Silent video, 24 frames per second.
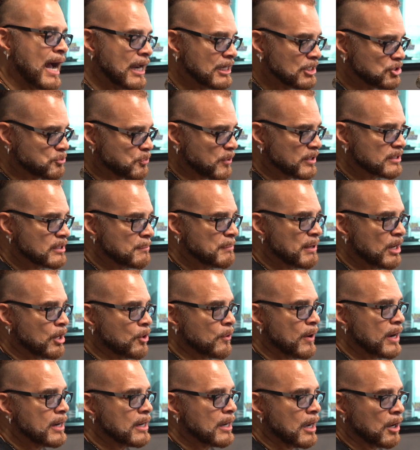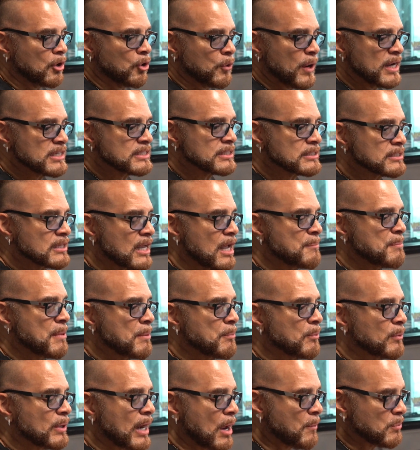I just wanted to be gracious. I
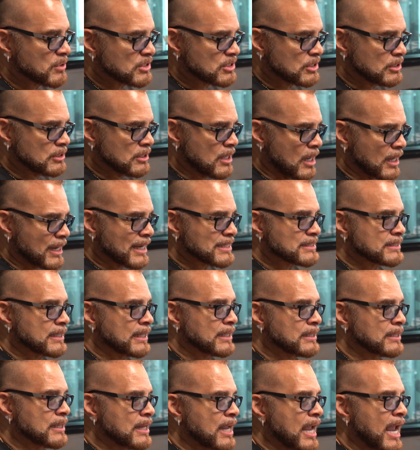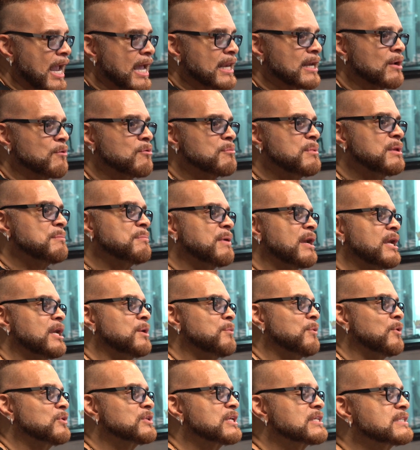remember when I was young, I said, when I would meet my
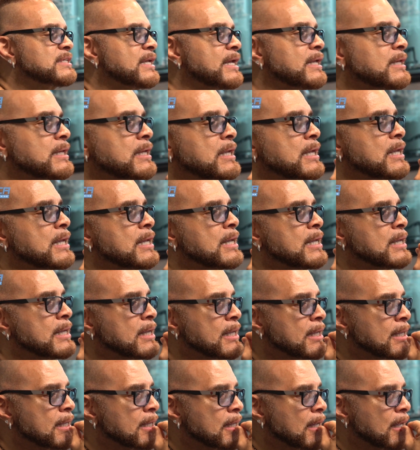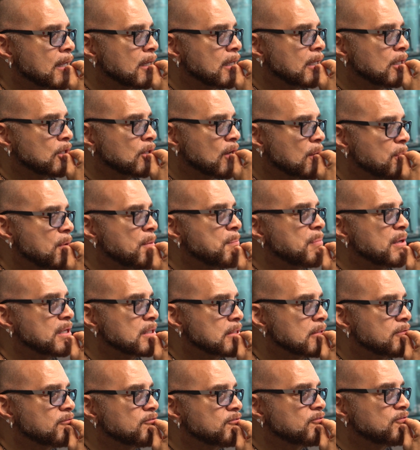heroes, I said, I'm gonna be
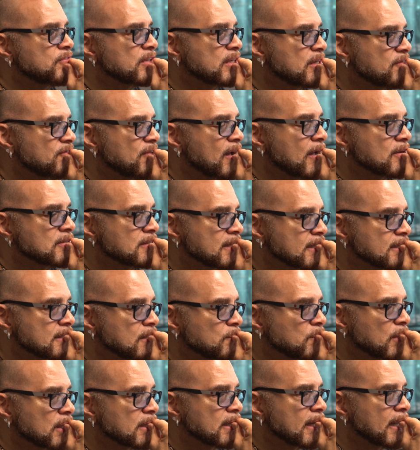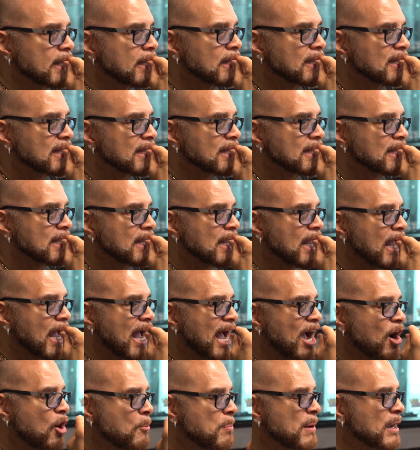55, 60 one day.
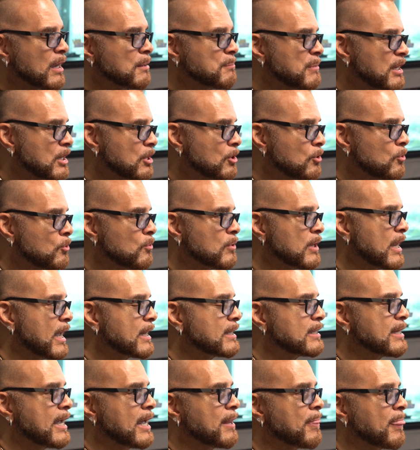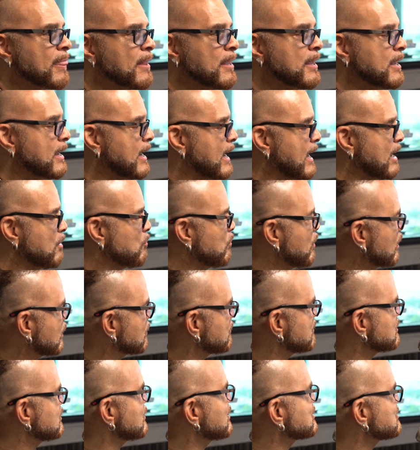I hope I can be cool like that and
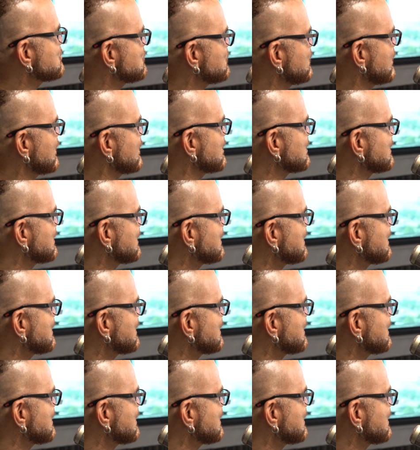welcome a young dude in.